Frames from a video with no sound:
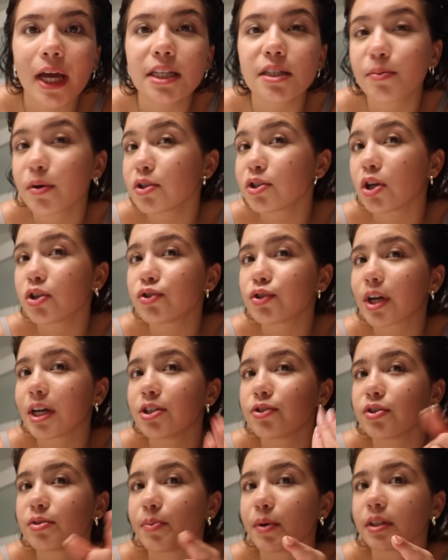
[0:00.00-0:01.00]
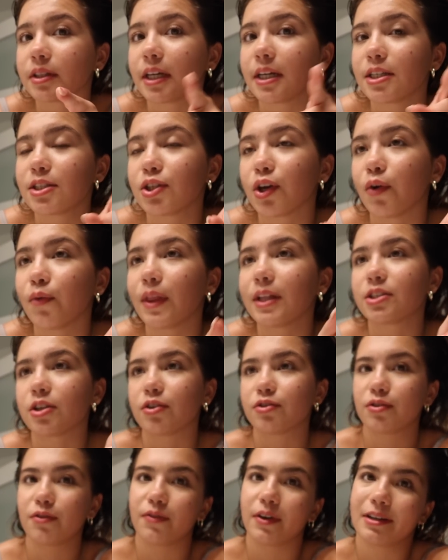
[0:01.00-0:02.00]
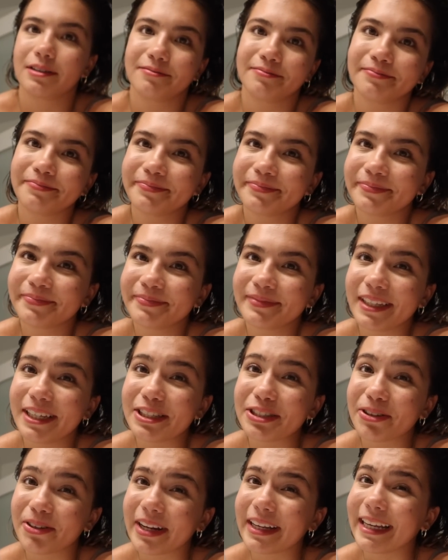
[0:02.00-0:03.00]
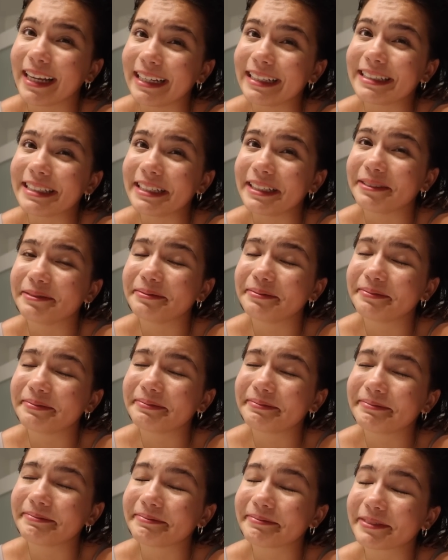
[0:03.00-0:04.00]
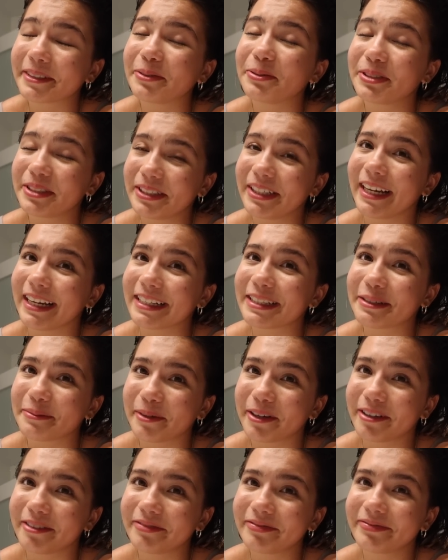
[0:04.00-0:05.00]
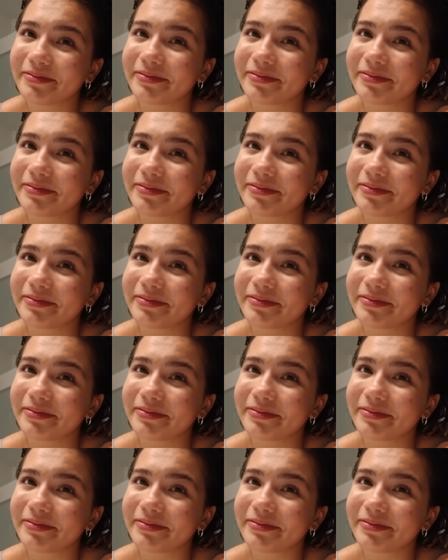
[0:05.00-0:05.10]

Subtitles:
And tomorrow's also Kendry's birthday, so that's also fun. He's turning 18. We'll see you guys tomorrow.